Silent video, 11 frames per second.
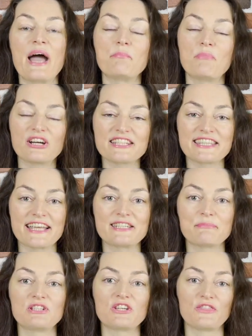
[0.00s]
market
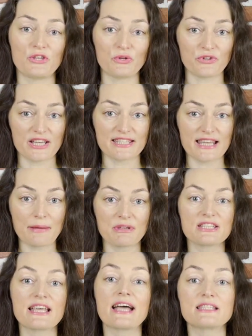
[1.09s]
sentiment in the Urea
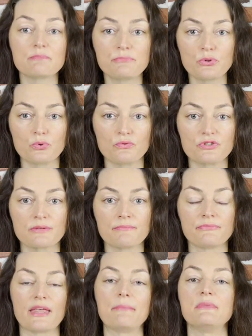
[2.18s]
segment has improved
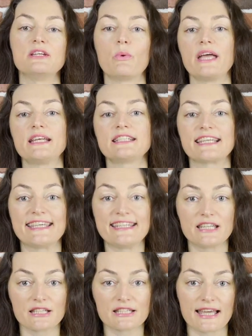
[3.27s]
amid a weighted
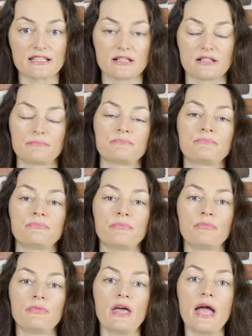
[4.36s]
Indian tender.
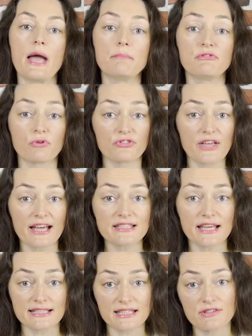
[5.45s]
Before that,
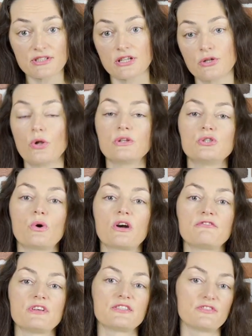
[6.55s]
activity in all
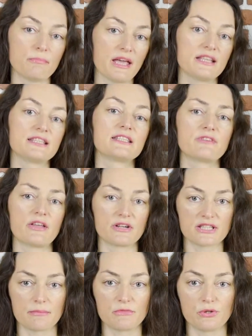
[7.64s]
geographies remains rather
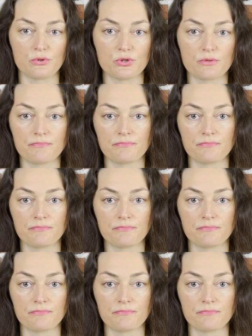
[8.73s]
subdued.